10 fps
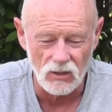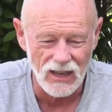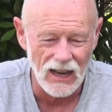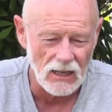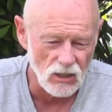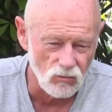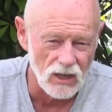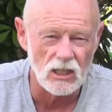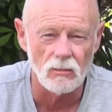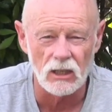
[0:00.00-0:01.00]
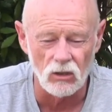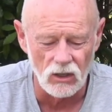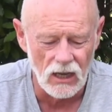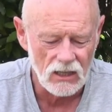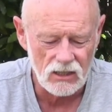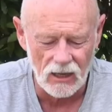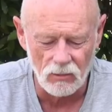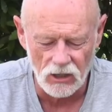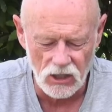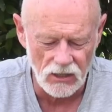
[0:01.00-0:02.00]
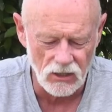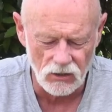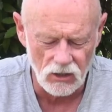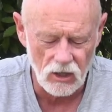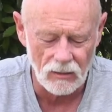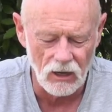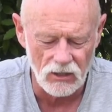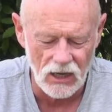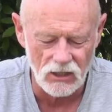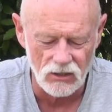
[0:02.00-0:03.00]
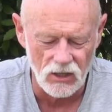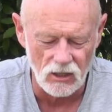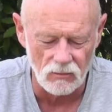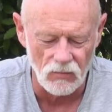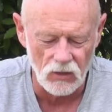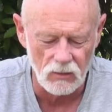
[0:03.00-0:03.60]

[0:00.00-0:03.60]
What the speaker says: So it has a reasonably good stabilization system.